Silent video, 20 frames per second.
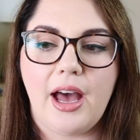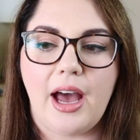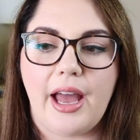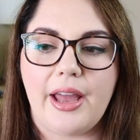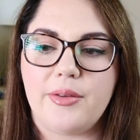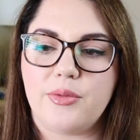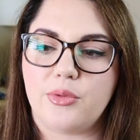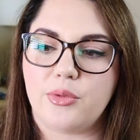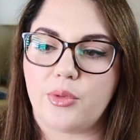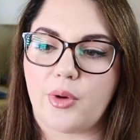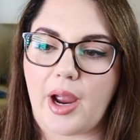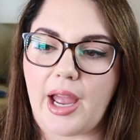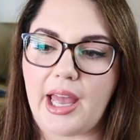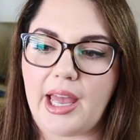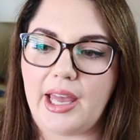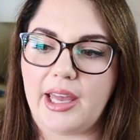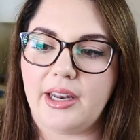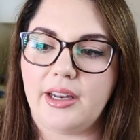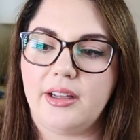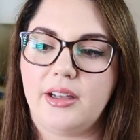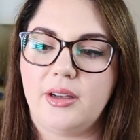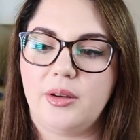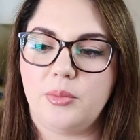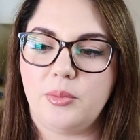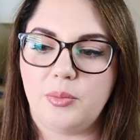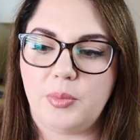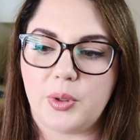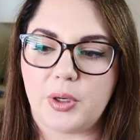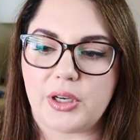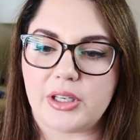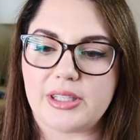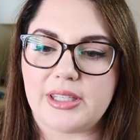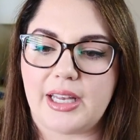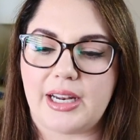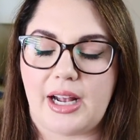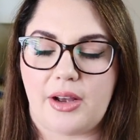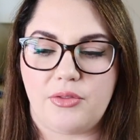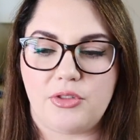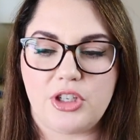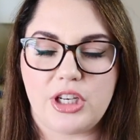I've read books
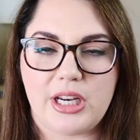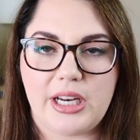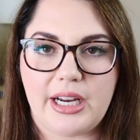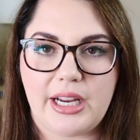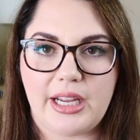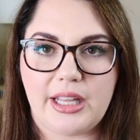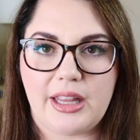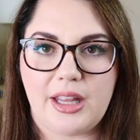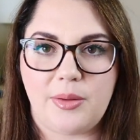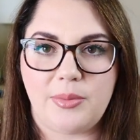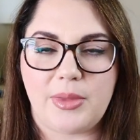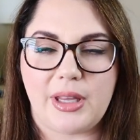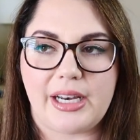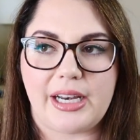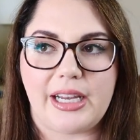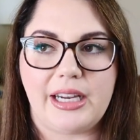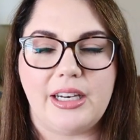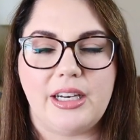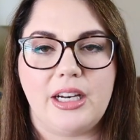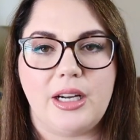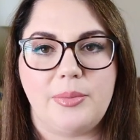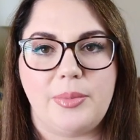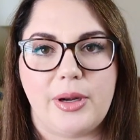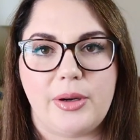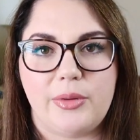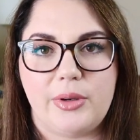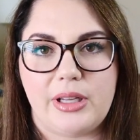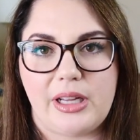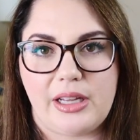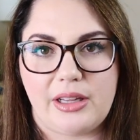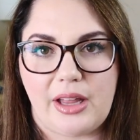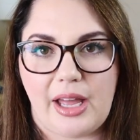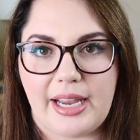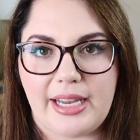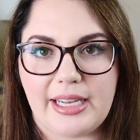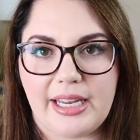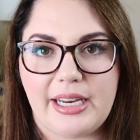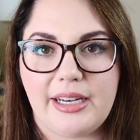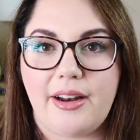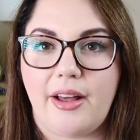that have cheating in them that ended up I really
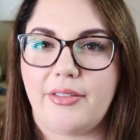liking.